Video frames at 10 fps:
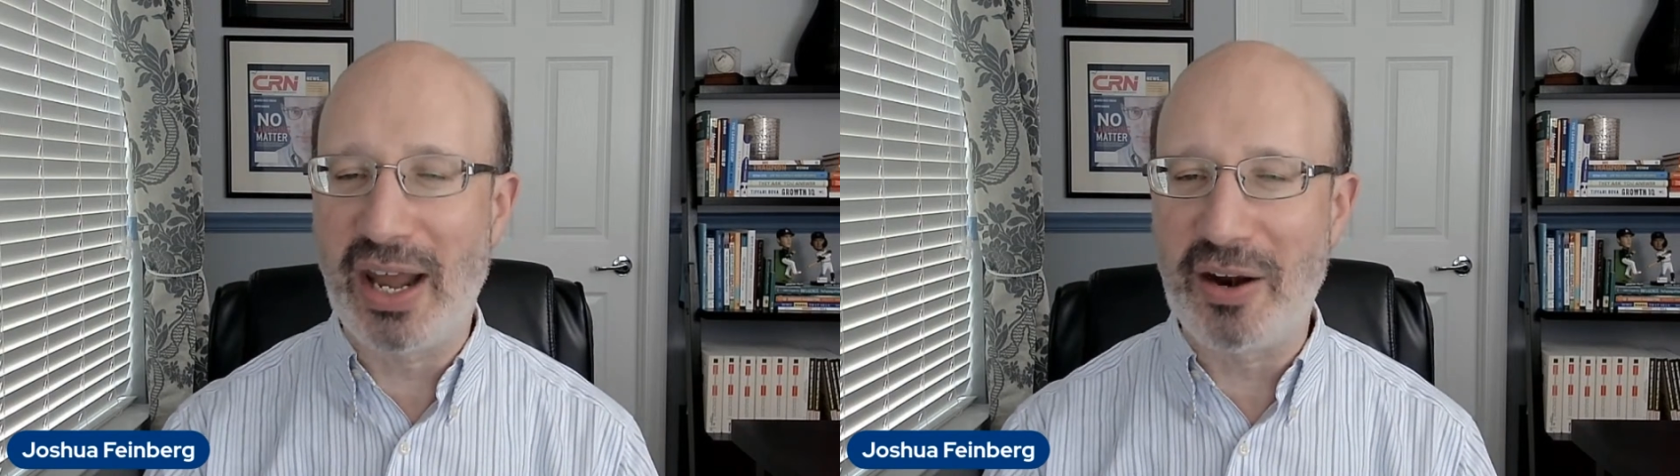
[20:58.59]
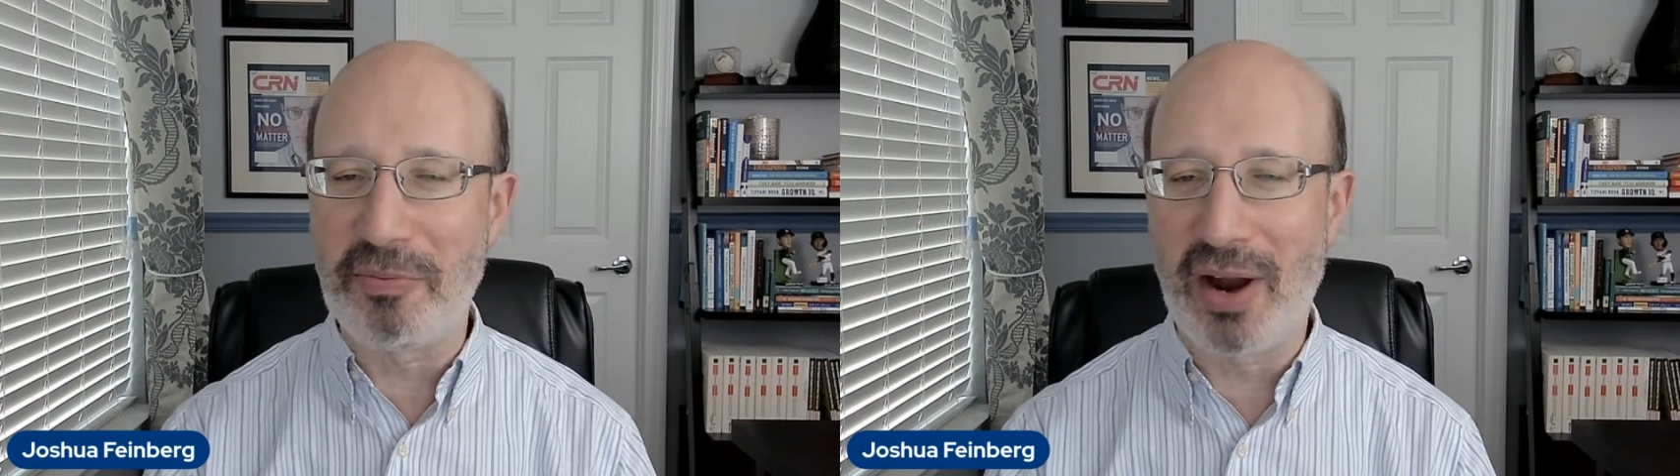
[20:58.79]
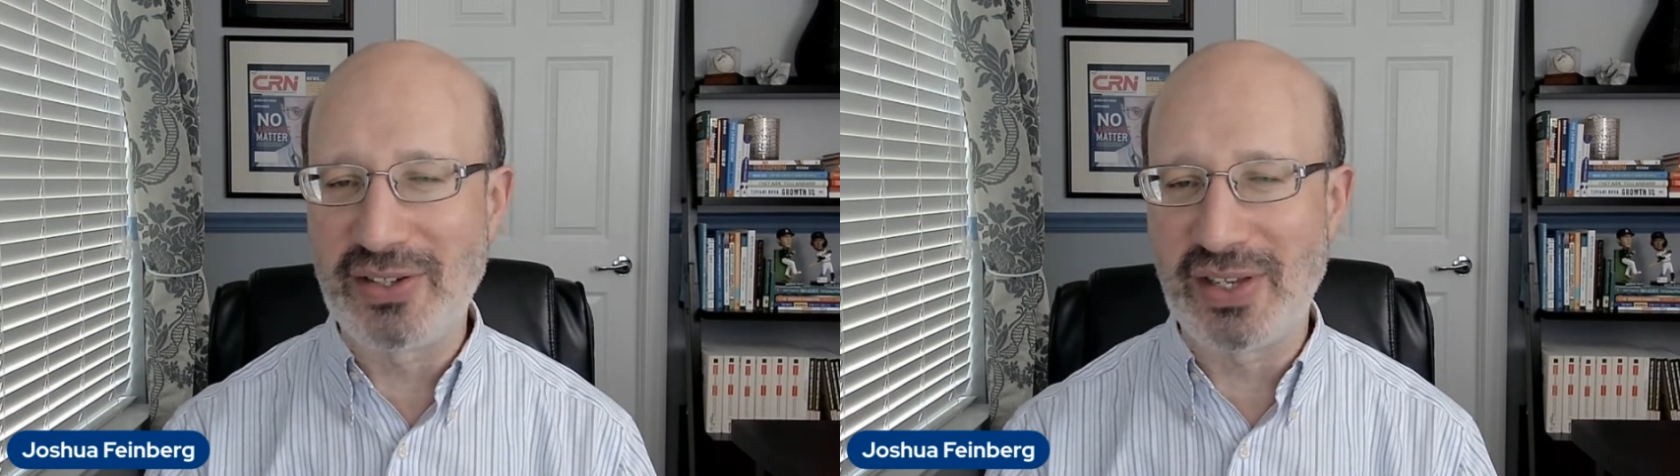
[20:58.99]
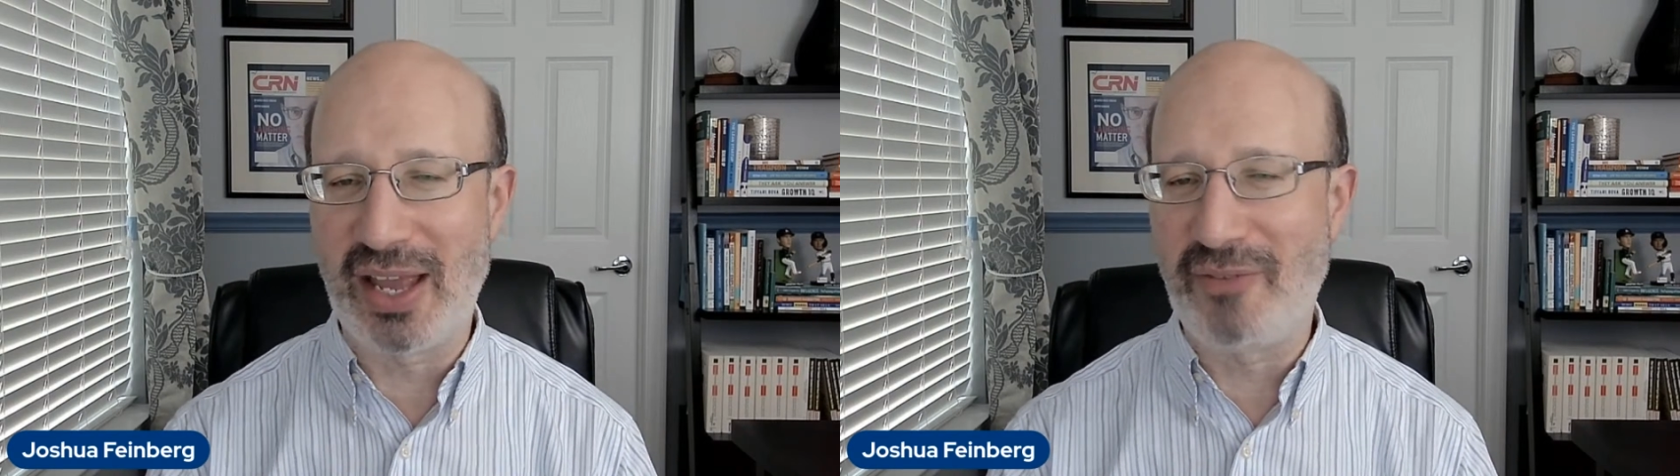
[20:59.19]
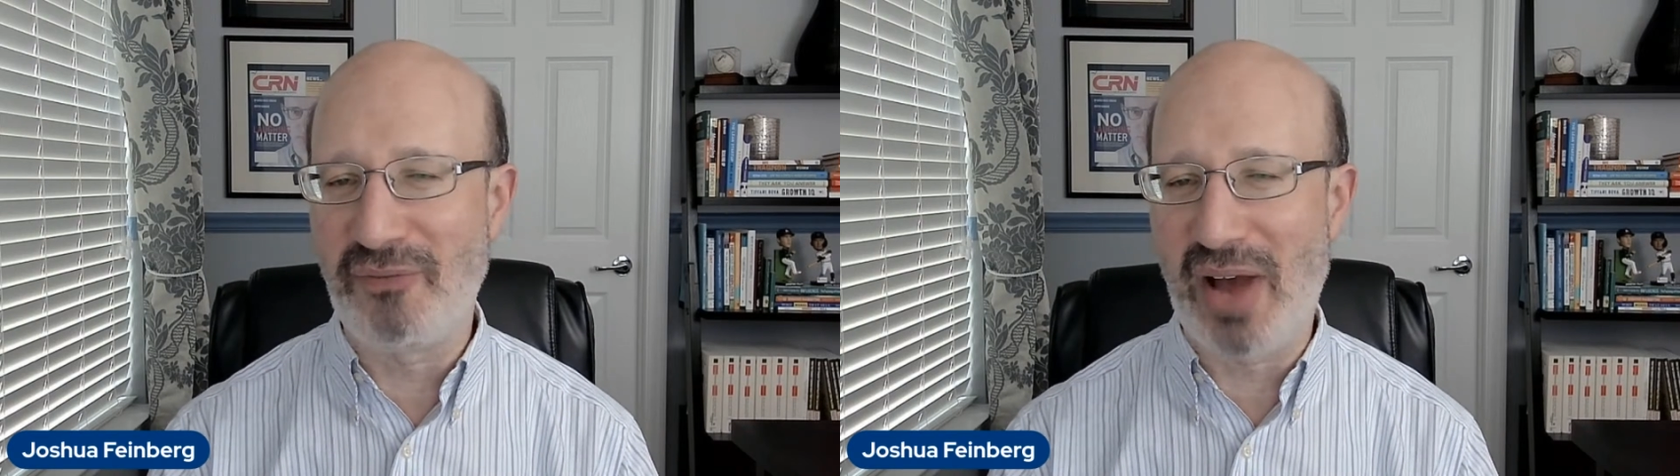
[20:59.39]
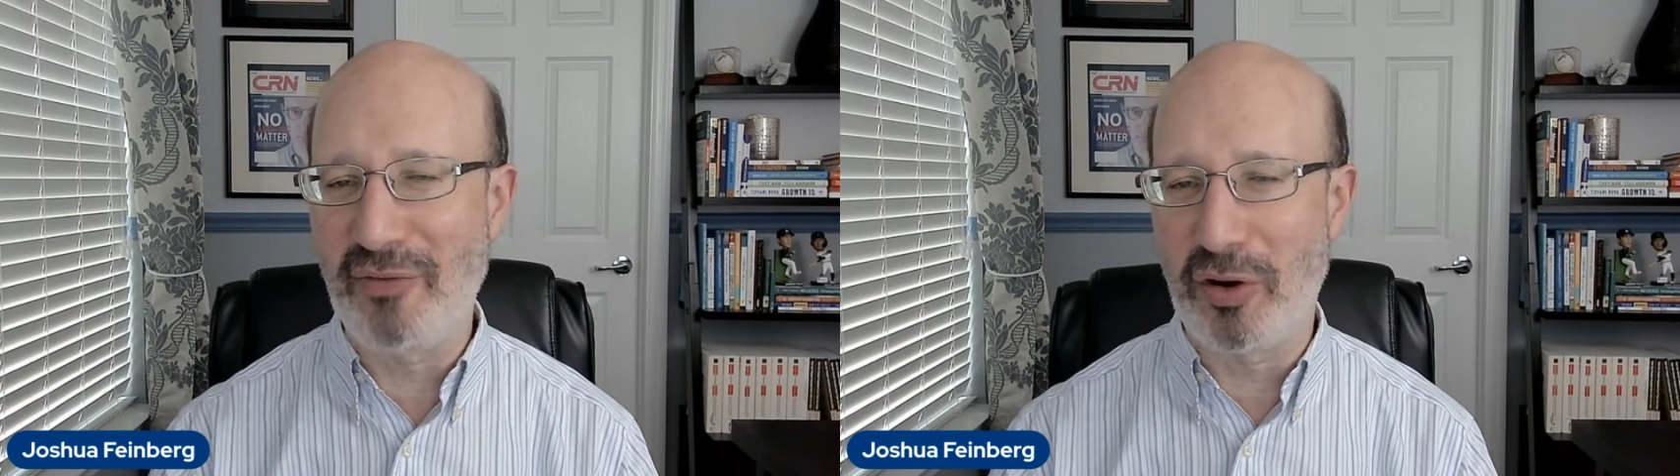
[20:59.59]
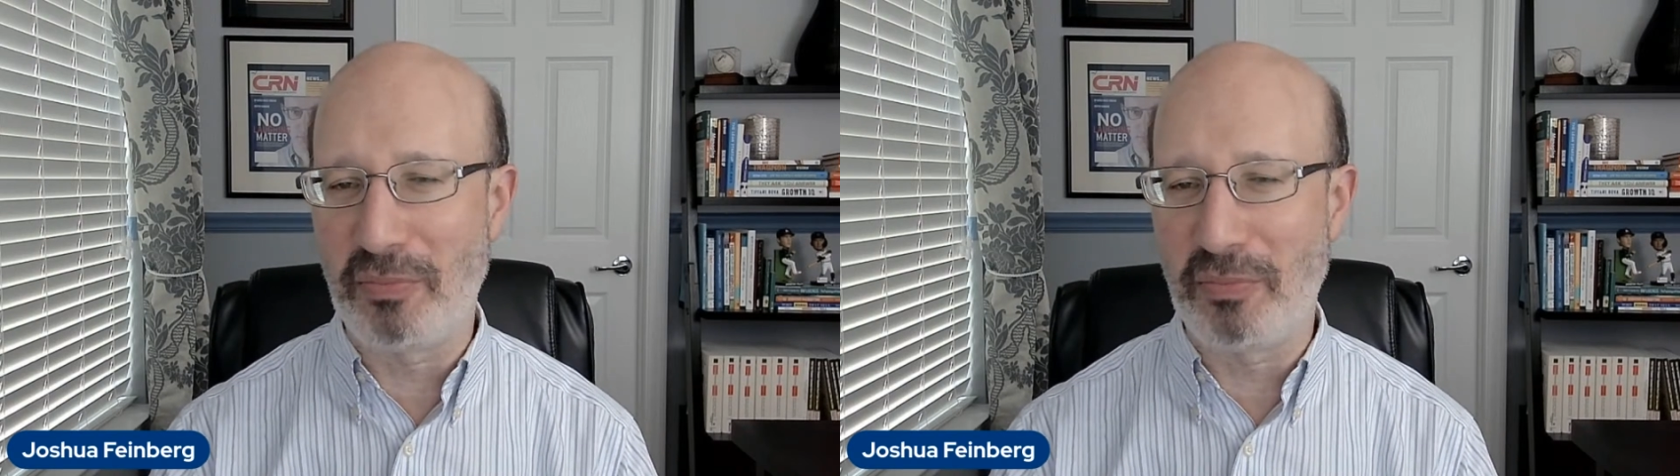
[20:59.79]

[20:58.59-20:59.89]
enterprise at like 500